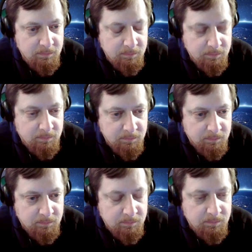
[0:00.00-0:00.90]

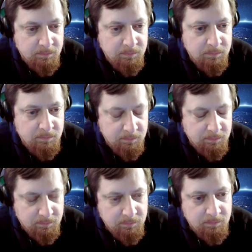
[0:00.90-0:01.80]

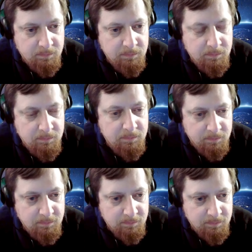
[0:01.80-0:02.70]

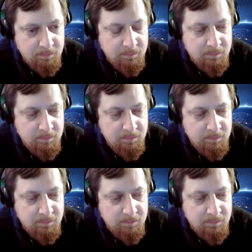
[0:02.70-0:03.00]
(silent)